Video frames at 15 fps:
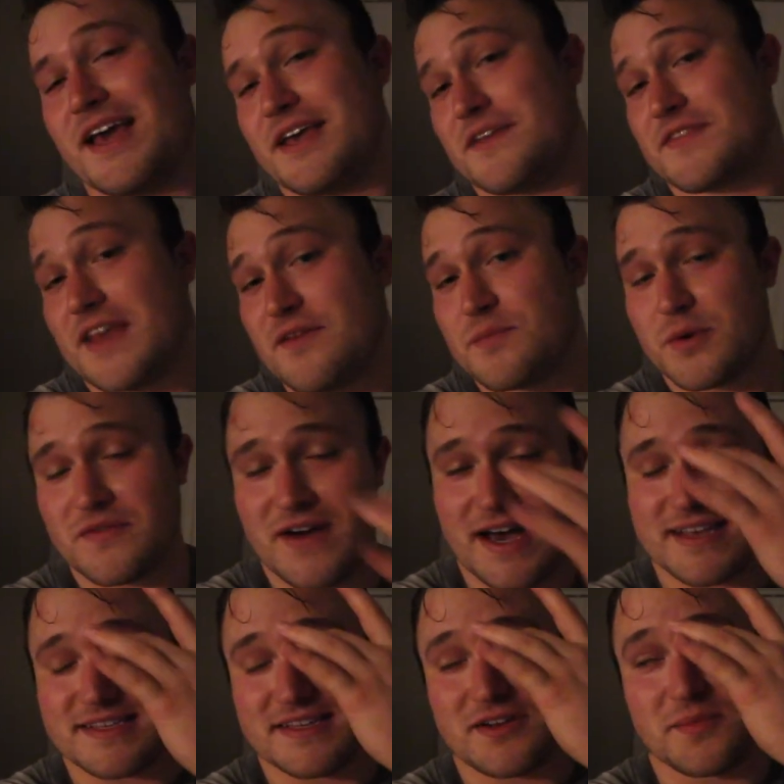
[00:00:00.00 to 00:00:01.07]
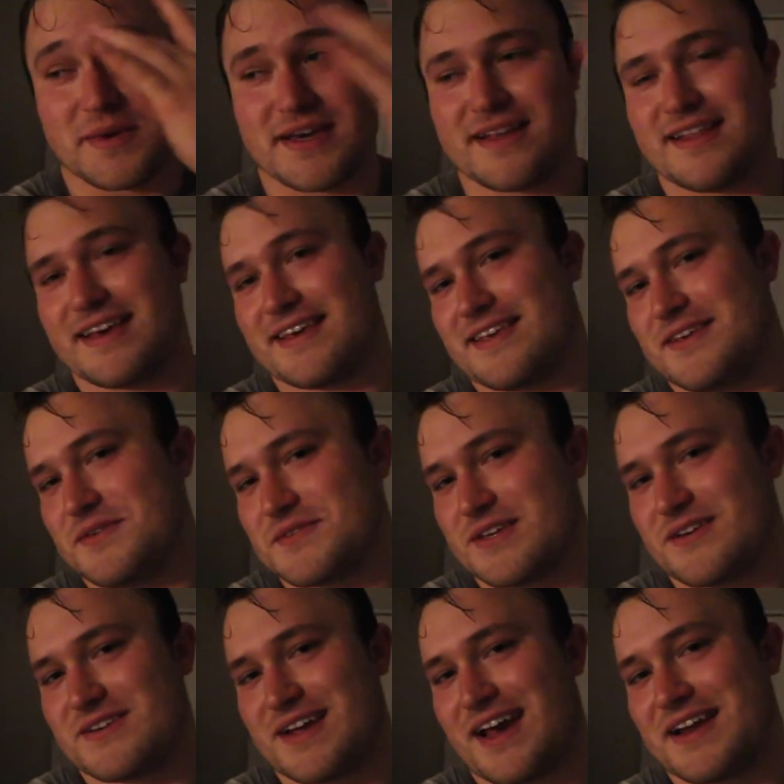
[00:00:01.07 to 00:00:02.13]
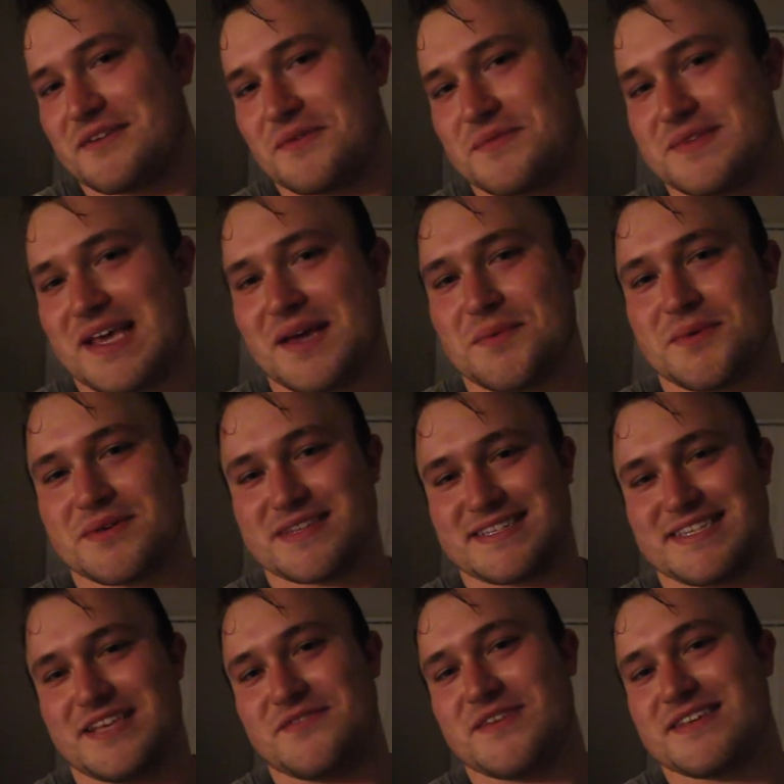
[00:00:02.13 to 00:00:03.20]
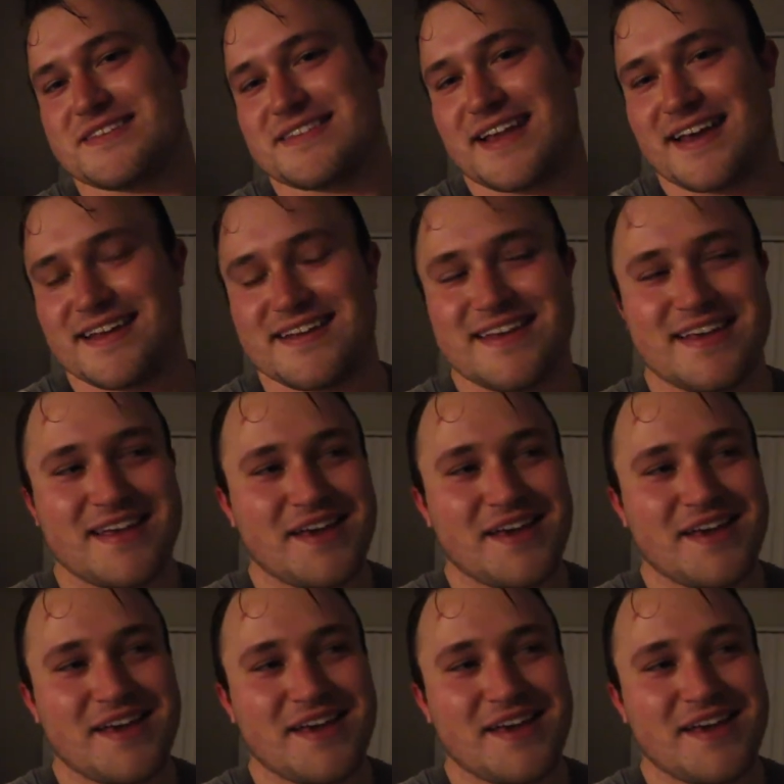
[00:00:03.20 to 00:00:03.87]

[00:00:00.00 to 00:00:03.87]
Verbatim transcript: have to improvise a little bit, like using your dining room table as a TV stand